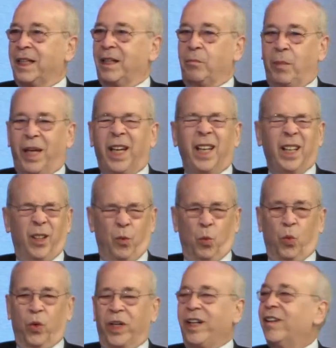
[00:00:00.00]
making it
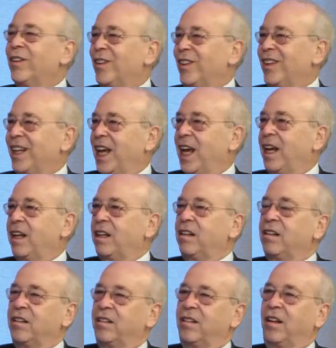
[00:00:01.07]
real,
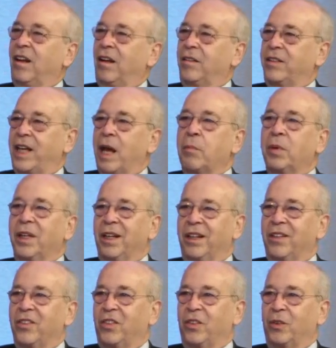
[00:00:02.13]
and uh, tapping
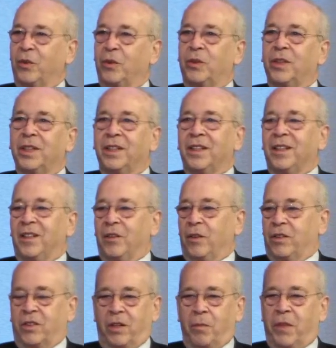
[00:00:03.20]
into
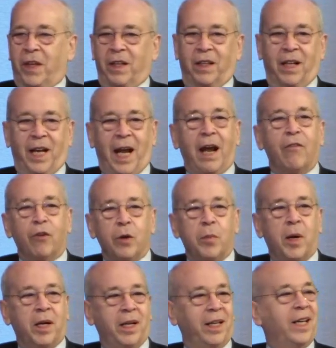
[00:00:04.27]
something that
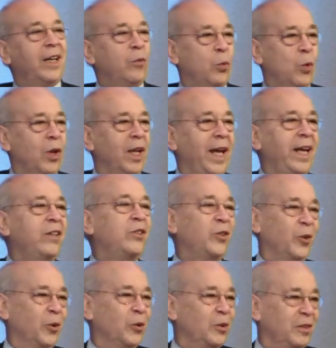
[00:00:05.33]
everybody can relate
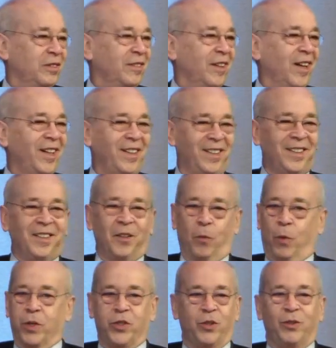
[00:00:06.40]
to, right?
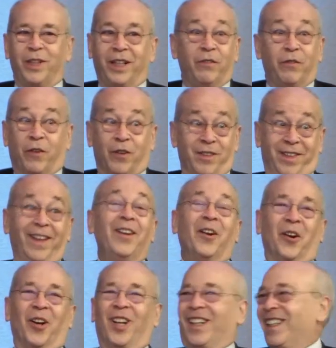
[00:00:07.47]
What you eat for dinner.